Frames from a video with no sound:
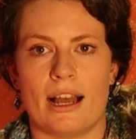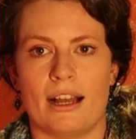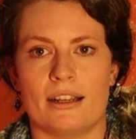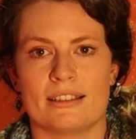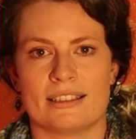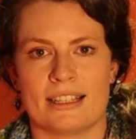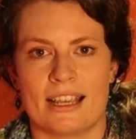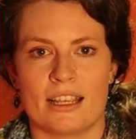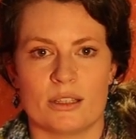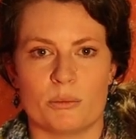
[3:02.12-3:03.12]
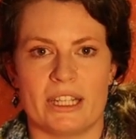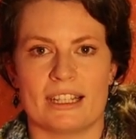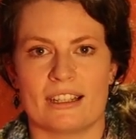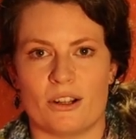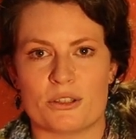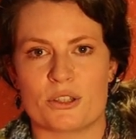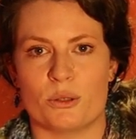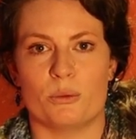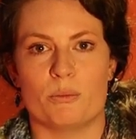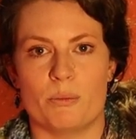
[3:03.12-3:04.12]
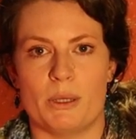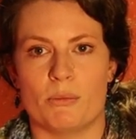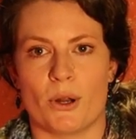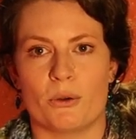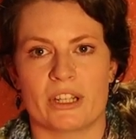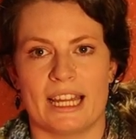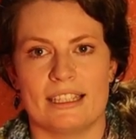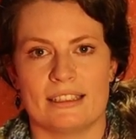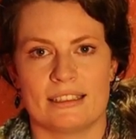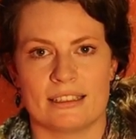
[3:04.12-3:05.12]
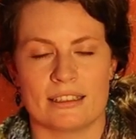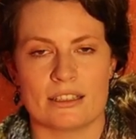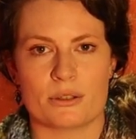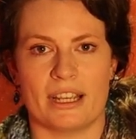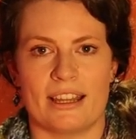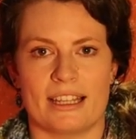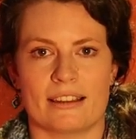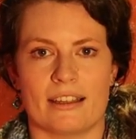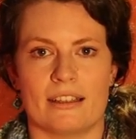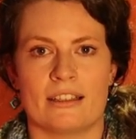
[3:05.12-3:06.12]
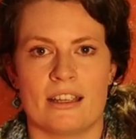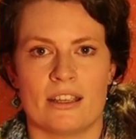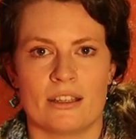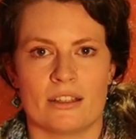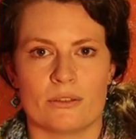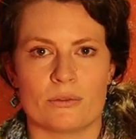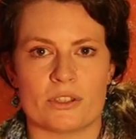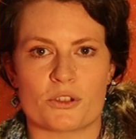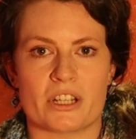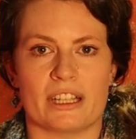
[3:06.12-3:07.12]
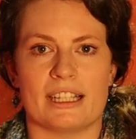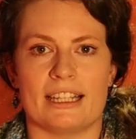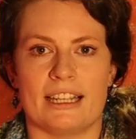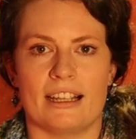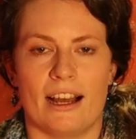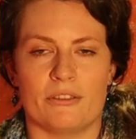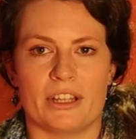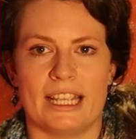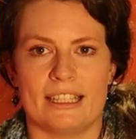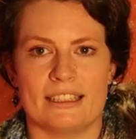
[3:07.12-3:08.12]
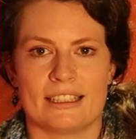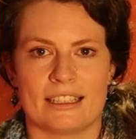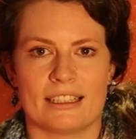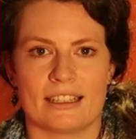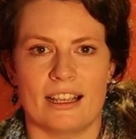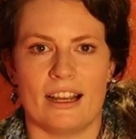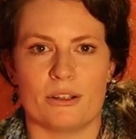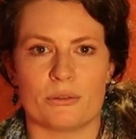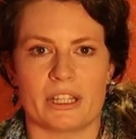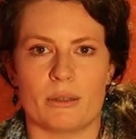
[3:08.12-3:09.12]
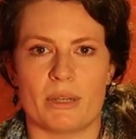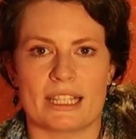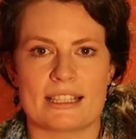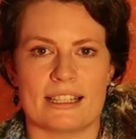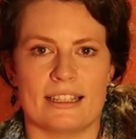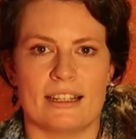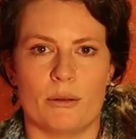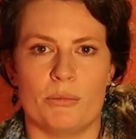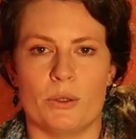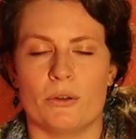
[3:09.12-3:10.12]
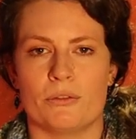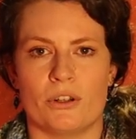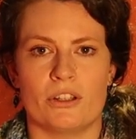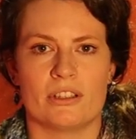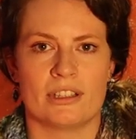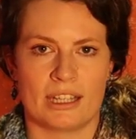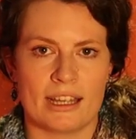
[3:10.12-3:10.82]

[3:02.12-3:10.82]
but it can also be broken. So I think the fragility of it really makes it a beautiful